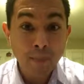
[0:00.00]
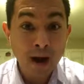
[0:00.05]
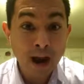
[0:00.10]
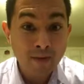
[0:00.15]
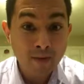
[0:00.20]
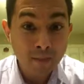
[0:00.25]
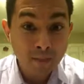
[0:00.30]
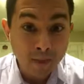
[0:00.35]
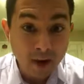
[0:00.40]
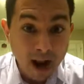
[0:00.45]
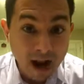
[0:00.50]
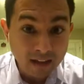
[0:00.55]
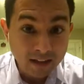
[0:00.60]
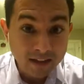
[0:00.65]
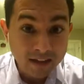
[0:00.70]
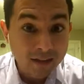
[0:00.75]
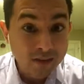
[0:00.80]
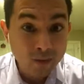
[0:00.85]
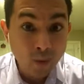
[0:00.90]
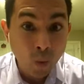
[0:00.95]
private
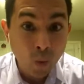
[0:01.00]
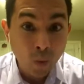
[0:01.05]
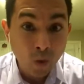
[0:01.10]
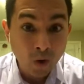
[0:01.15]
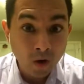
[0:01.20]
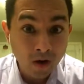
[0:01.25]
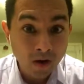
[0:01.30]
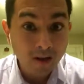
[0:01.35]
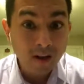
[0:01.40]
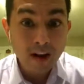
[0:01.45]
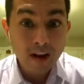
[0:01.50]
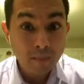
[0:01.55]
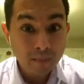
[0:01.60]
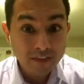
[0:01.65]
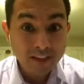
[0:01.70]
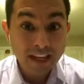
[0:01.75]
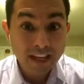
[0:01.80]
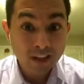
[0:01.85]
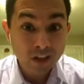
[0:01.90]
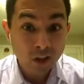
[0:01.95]
practice or
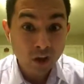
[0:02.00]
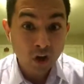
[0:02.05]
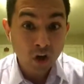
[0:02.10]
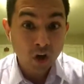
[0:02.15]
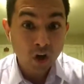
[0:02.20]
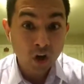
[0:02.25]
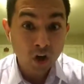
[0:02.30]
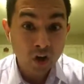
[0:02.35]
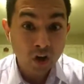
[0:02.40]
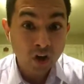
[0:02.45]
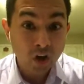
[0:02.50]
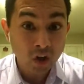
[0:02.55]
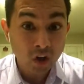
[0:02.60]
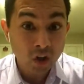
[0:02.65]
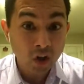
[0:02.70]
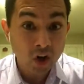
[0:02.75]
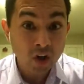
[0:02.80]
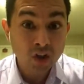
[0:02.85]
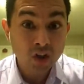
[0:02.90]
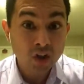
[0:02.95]
say a
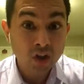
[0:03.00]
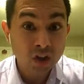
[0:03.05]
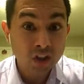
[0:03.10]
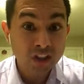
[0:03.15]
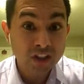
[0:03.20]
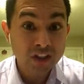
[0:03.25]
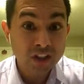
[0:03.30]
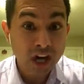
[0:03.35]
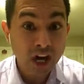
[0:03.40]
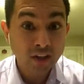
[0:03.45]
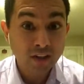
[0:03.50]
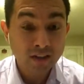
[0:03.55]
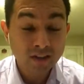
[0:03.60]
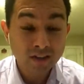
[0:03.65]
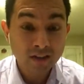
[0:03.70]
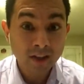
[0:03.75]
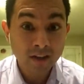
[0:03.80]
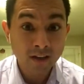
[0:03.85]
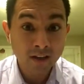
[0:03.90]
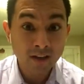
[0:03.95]
larger early
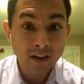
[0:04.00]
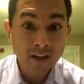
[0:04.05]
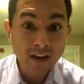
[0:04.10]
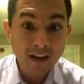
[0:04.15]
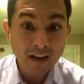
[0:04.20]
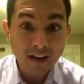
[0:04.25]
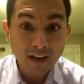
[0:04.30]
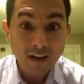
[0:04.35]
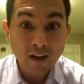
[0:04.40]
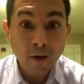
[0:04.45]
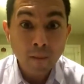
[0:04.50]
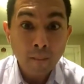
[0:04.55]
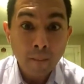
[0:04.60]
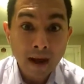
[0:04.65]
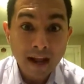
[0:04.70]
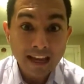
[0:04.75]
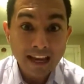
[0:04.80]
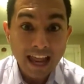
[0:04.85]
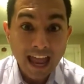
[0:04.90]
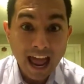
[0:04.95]
childhood center,
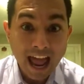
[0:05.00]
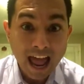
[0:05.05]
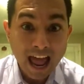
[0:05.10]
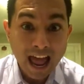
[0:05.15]
might